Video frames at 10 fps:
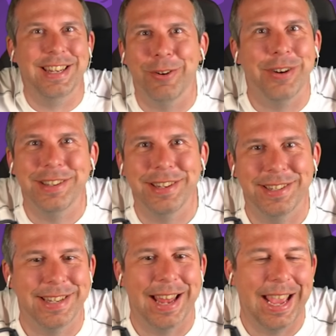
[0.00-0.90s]
don't know what to
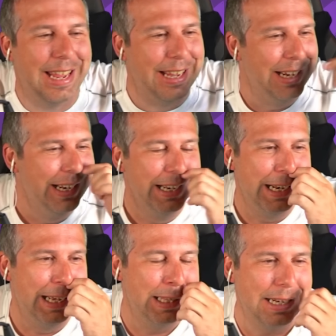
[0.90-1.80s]
say.
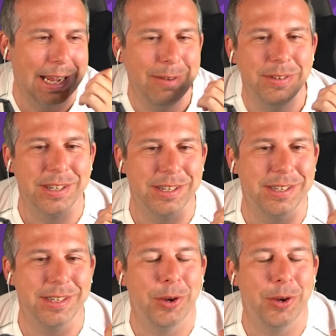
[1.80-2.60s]
Like, the games are just